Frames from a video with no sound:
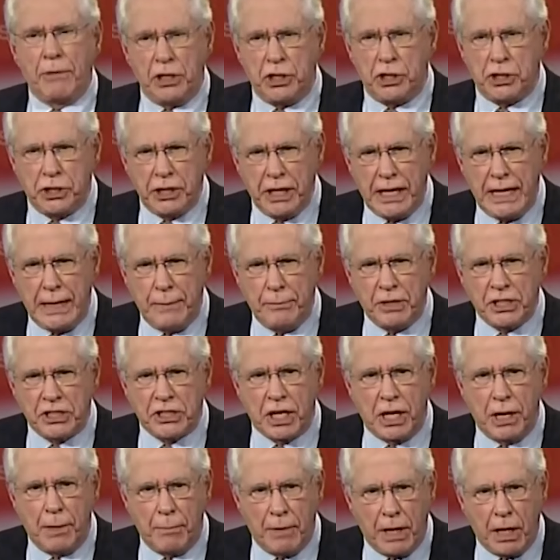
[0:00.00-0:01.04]
I'm
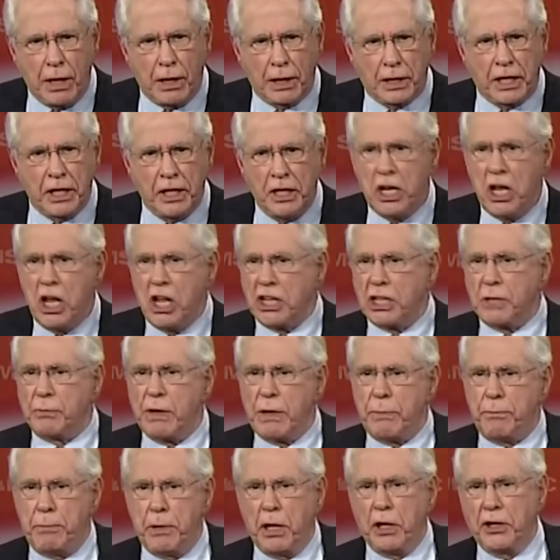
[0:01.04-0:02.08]
ashamed as an American
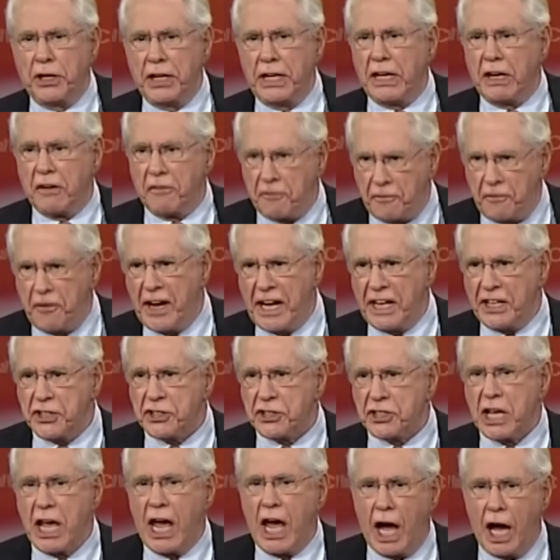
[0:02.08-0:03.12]
to be building a
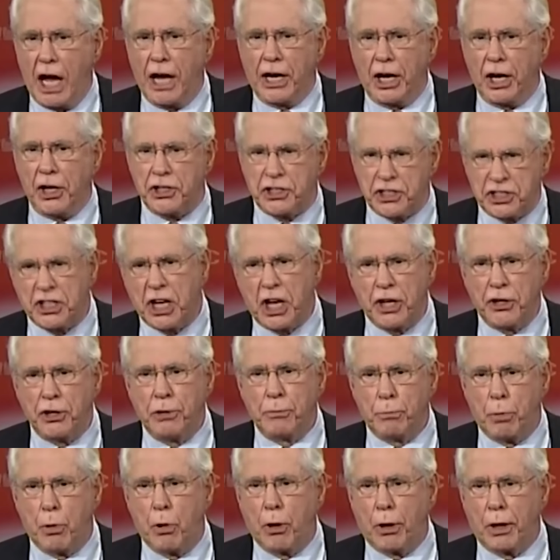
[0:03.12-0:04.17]
fence on our
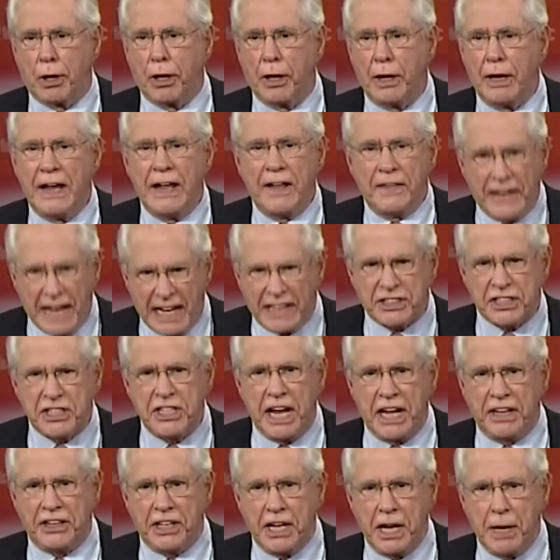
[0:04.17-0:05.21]
southern border.
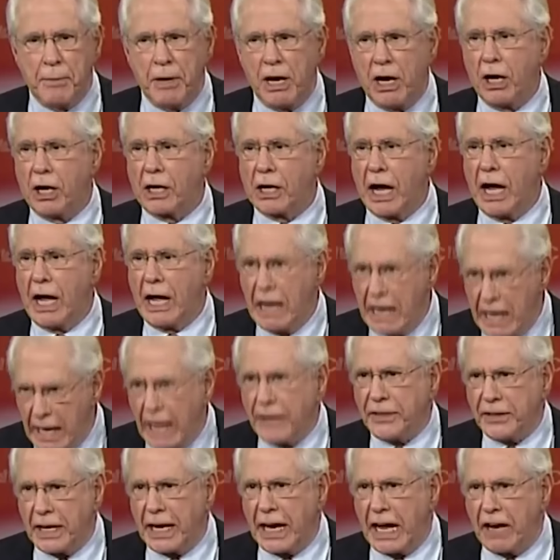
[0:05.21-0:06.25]
That's not the
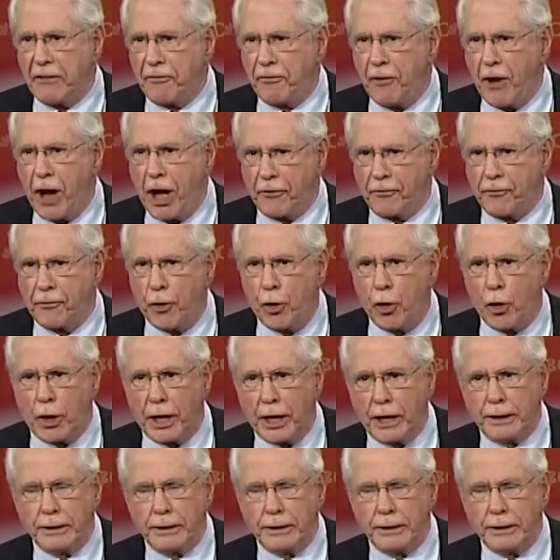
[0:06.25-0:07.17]
America that I fought for.